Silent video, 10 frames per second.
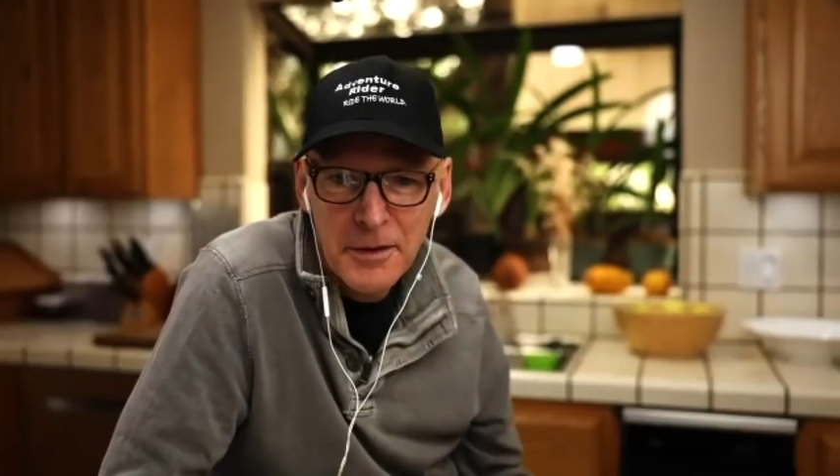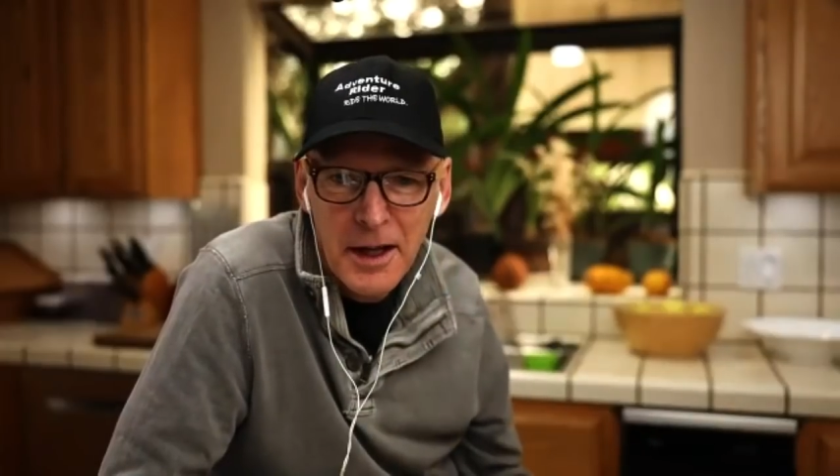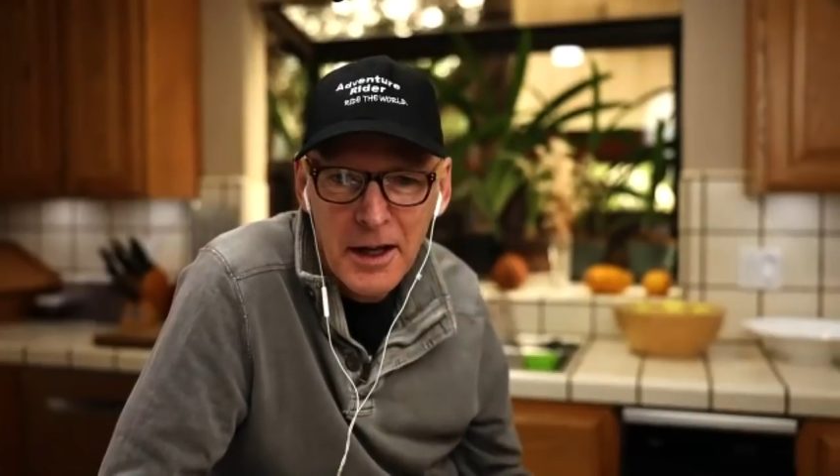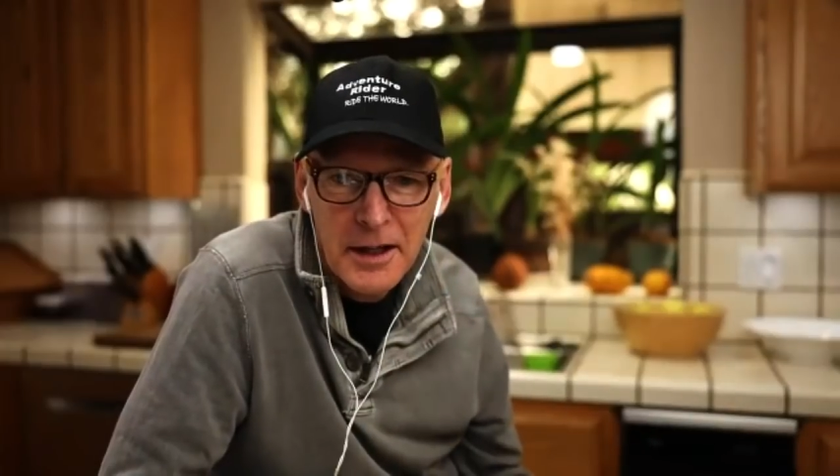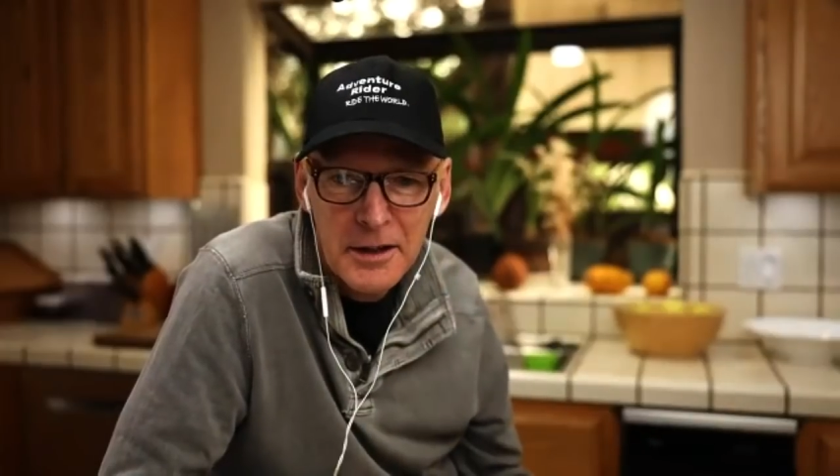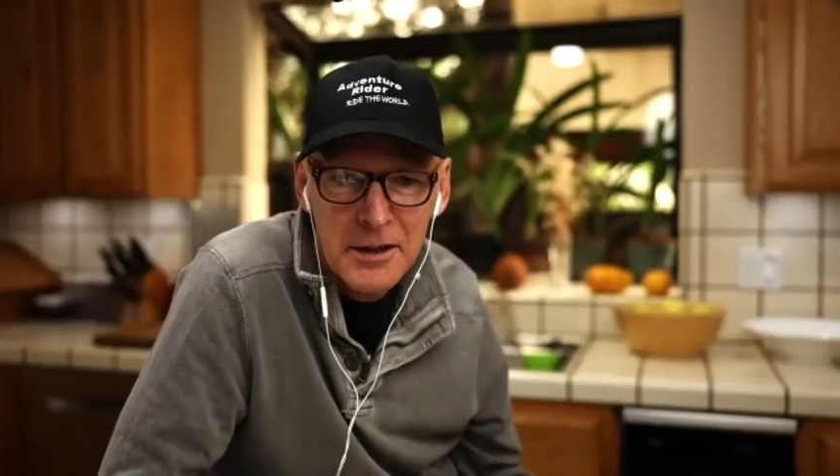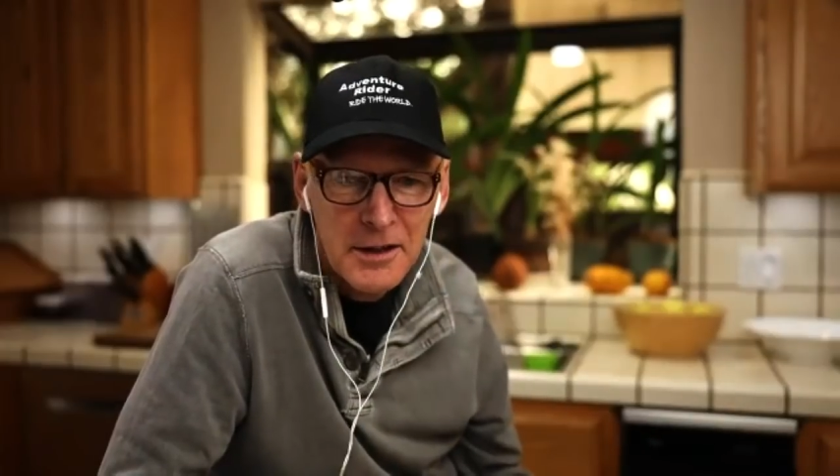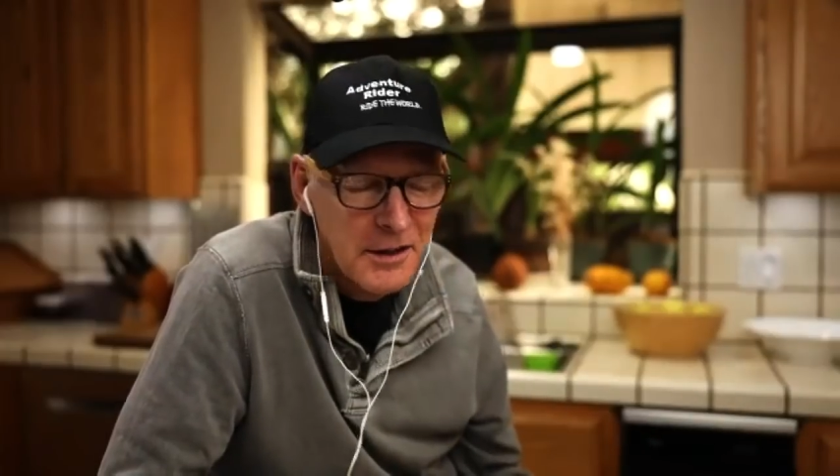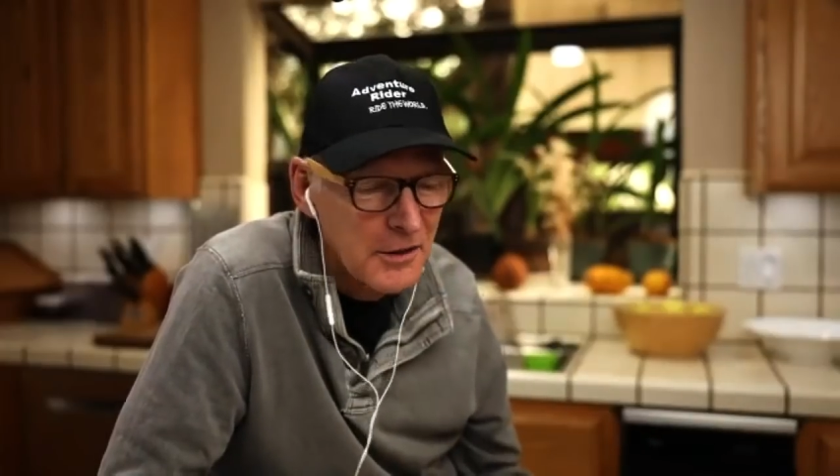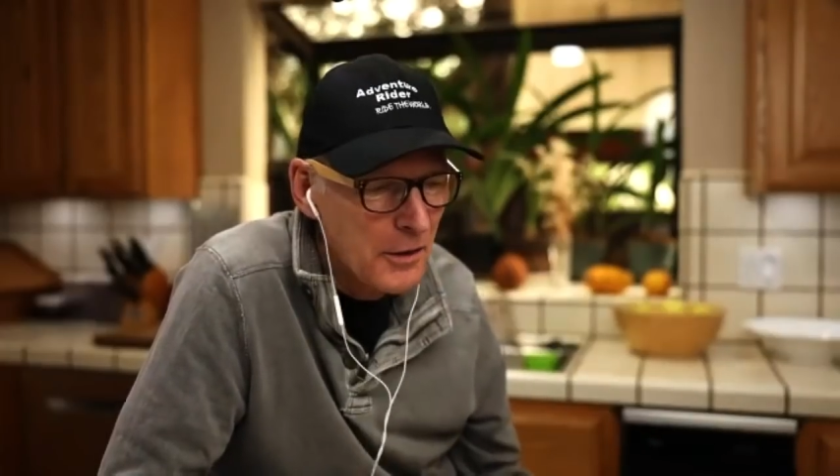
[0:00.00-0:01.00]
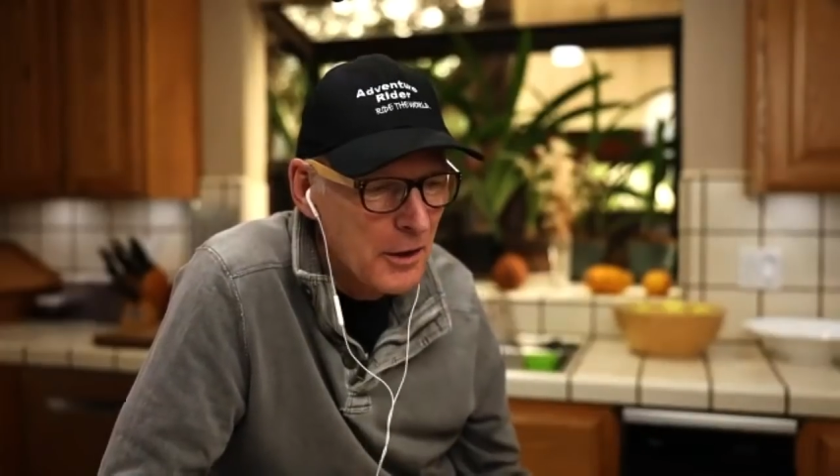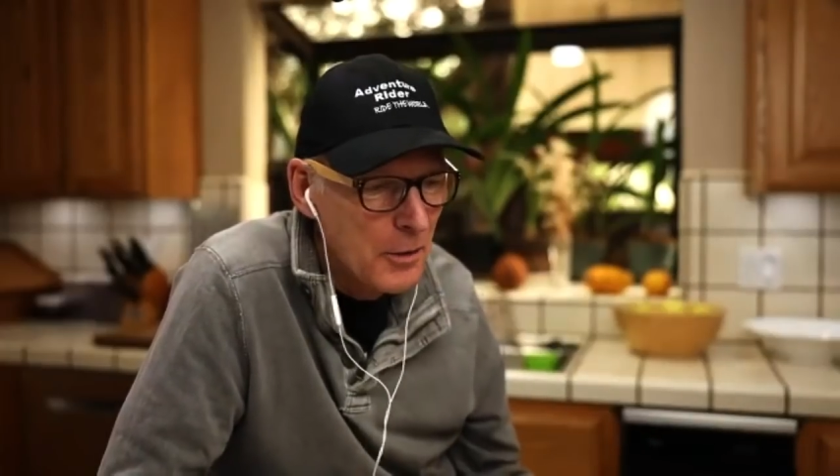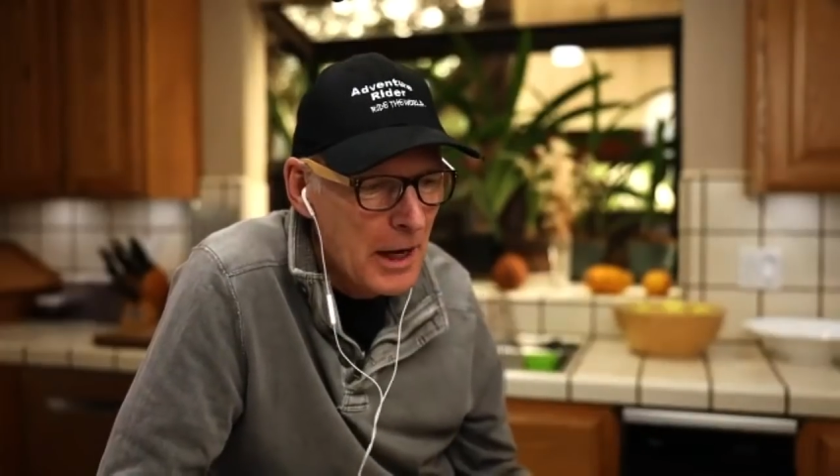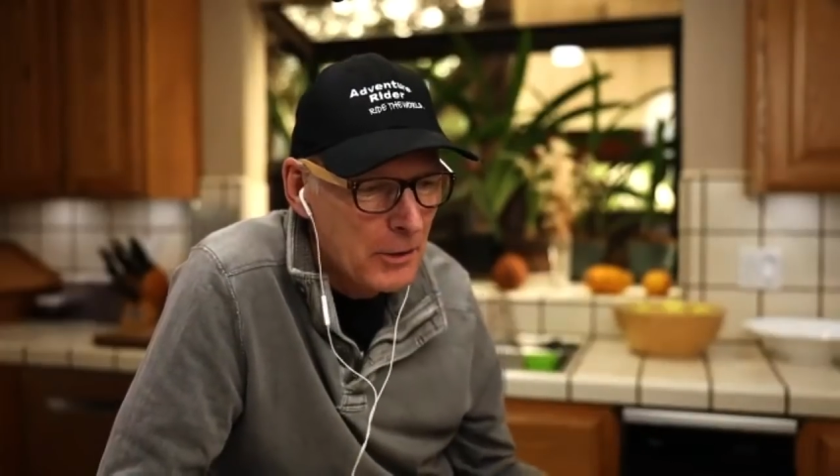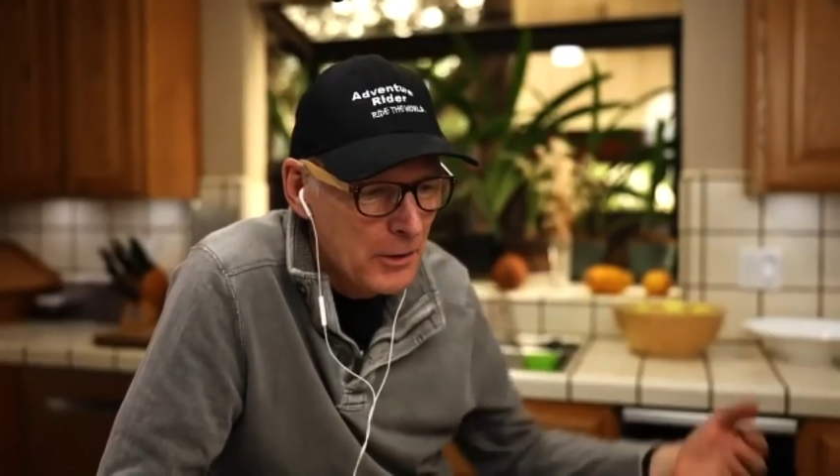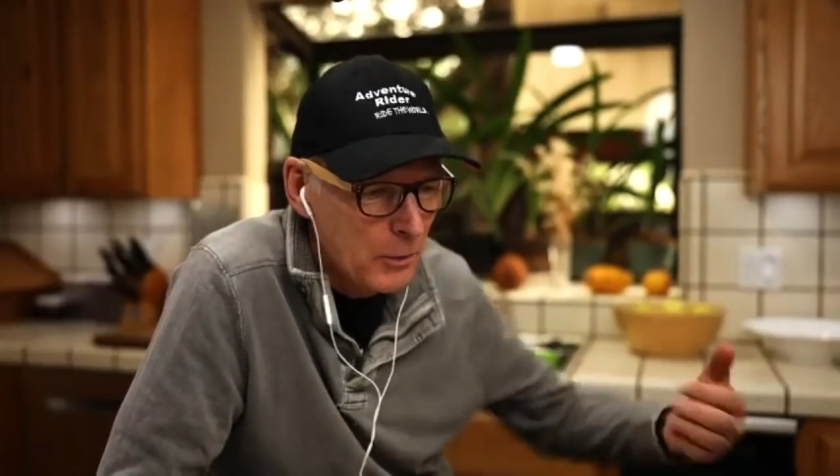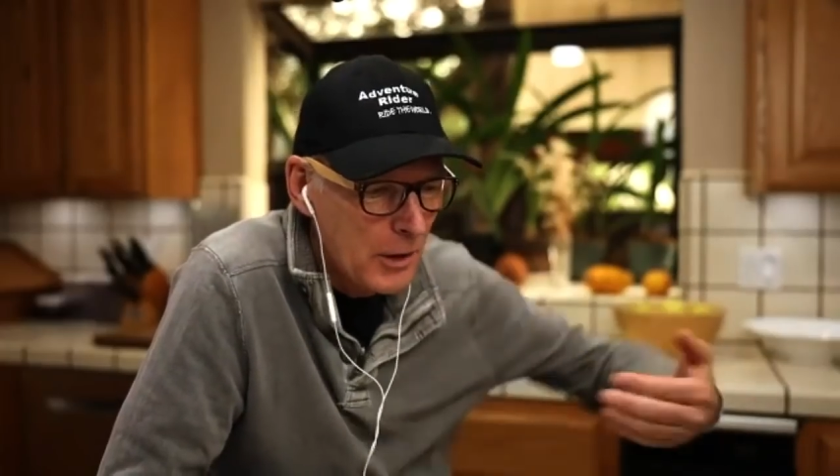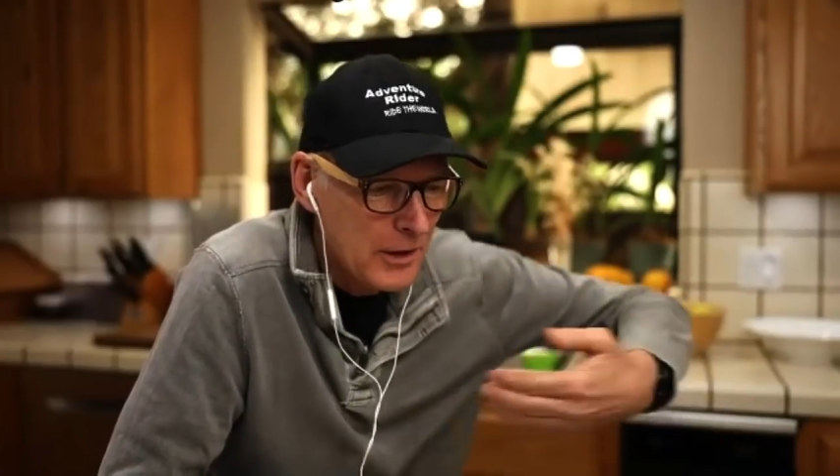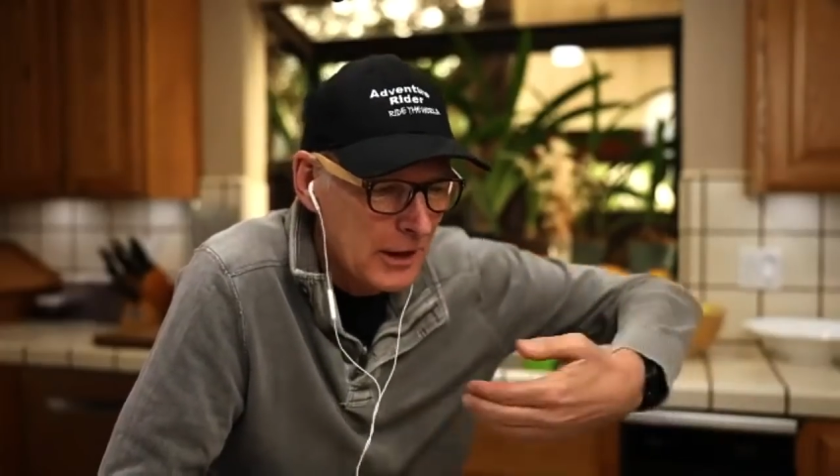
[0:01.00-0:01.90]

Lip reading: and so they go back with the Rivian,